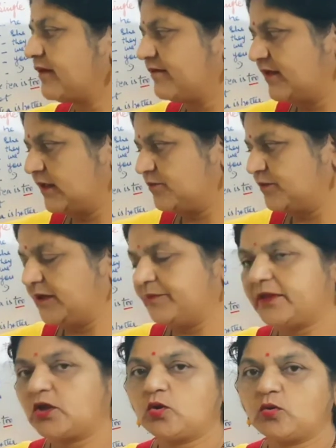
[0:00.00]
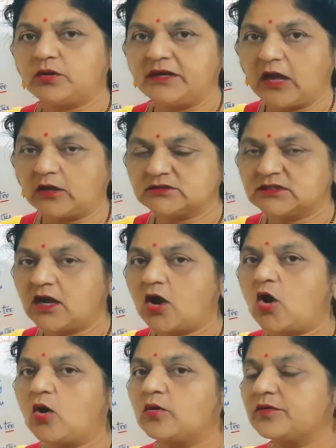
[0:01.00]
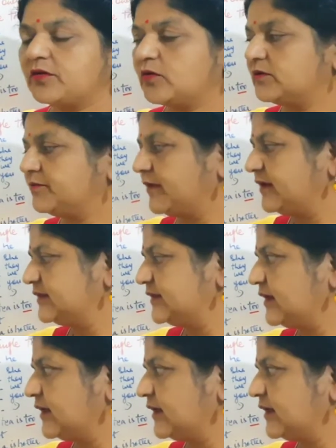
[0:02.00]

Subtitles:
it will be could not, and if the